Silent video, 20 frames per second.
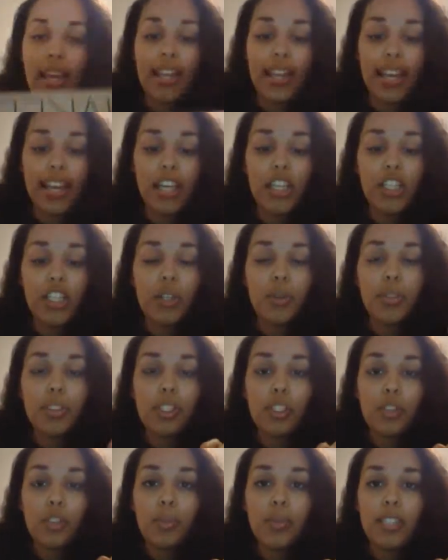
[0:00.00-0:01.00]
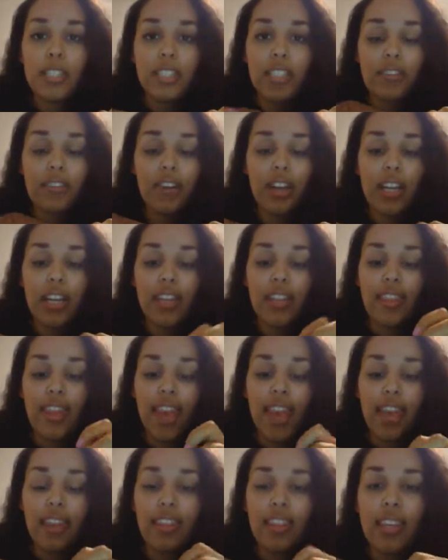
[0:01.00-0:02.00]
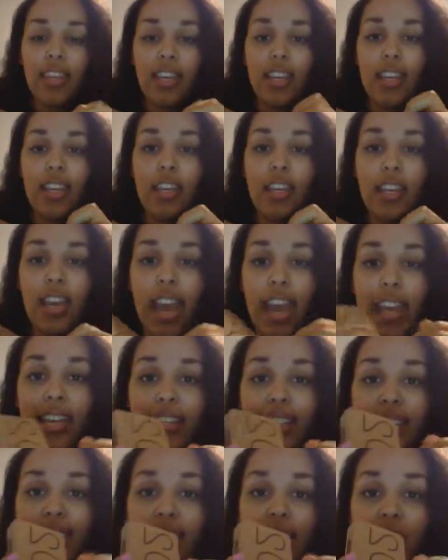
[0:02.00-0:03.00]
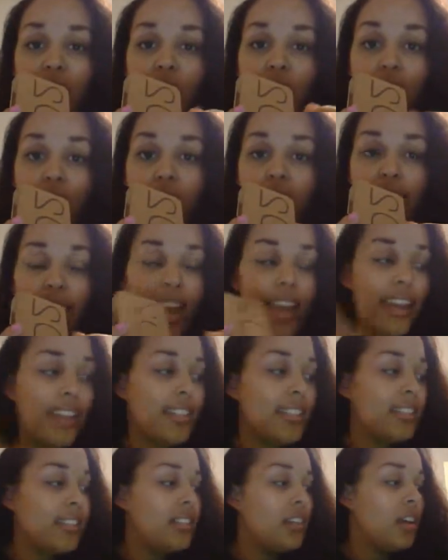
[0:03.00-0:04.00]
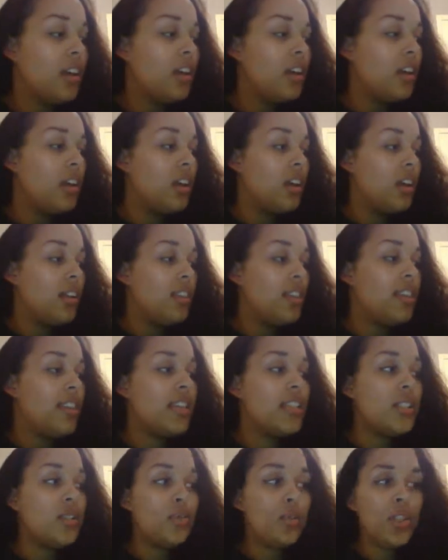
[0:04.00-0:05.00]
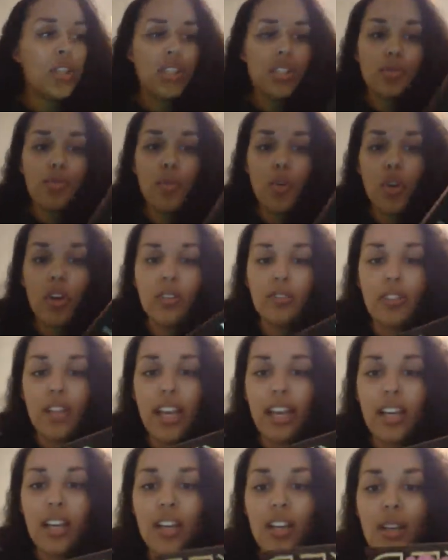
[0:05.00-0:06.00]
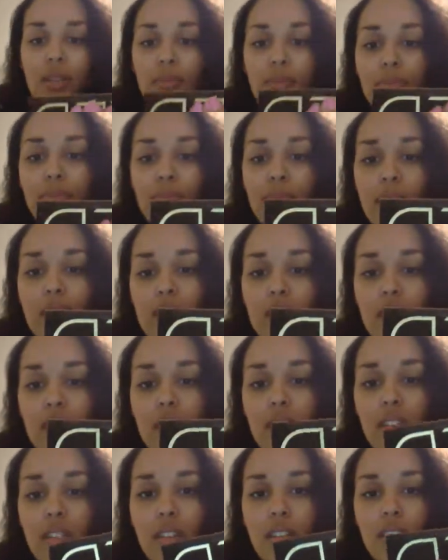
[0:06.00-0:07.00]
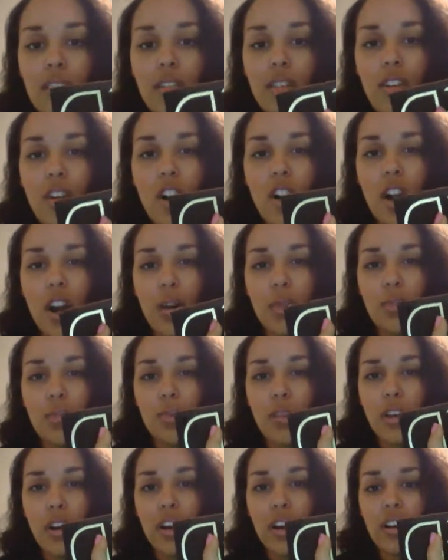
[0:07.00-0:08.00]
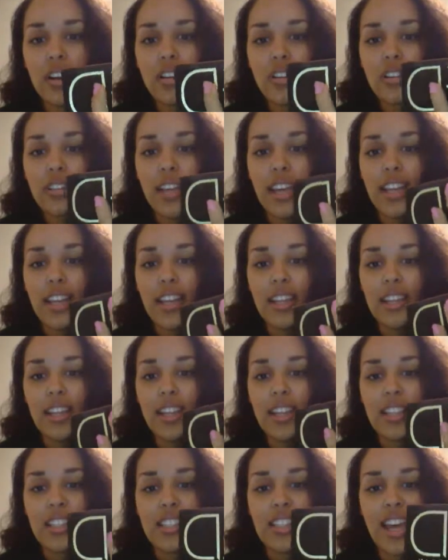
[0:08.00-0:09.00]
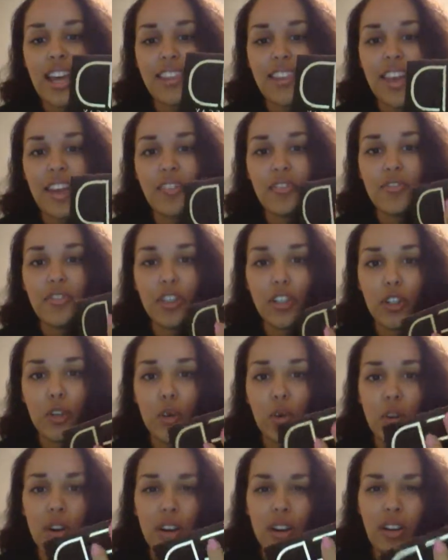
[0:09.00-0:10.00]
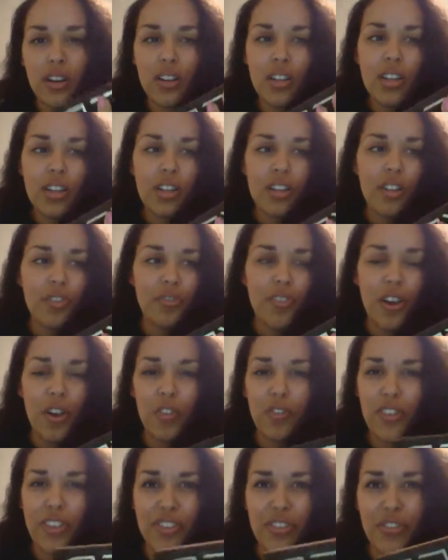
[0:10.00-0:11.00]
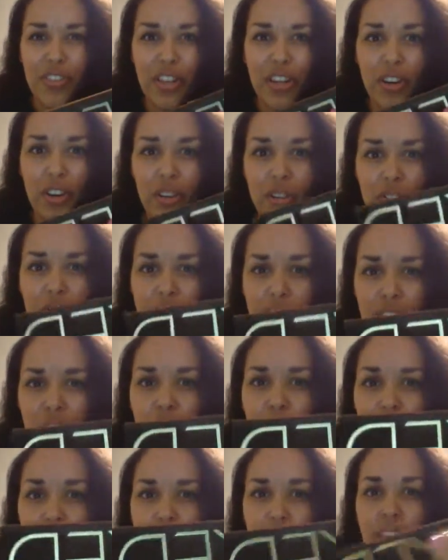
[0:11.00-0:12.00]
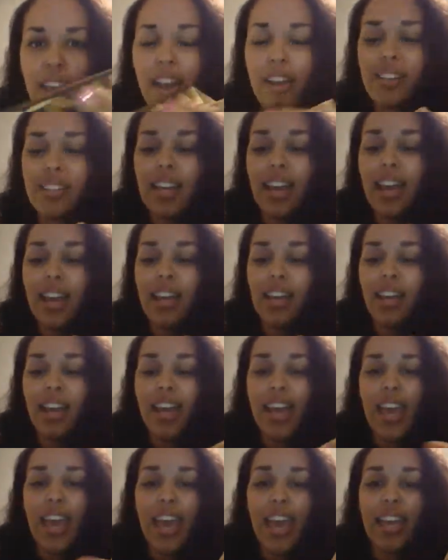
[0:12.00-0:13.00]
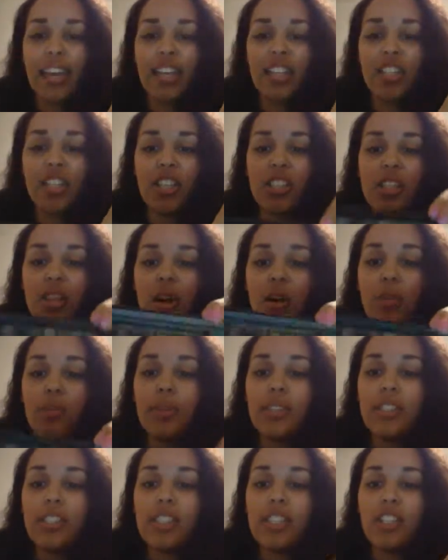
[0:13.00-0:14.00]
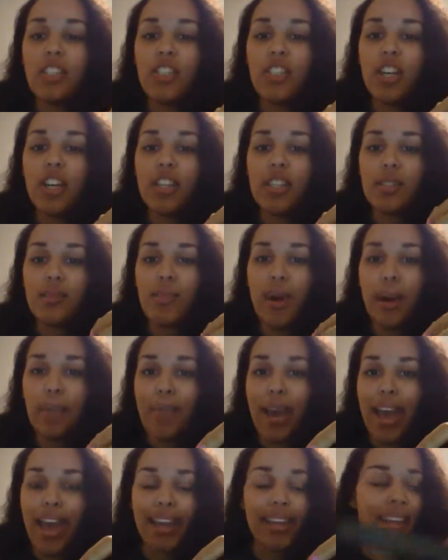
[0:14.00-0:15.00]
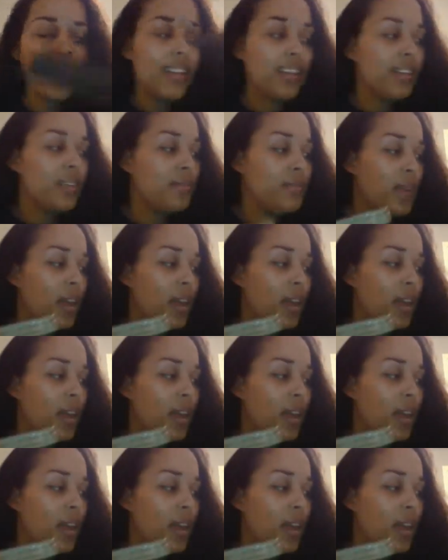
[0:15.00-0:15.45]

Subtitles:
Naked 2 is a little bit different in that the case is a hard case. This one is more of like a cardboard, and then it's got that velour velvet feel on the outside, and it just opens and shuts by magnet.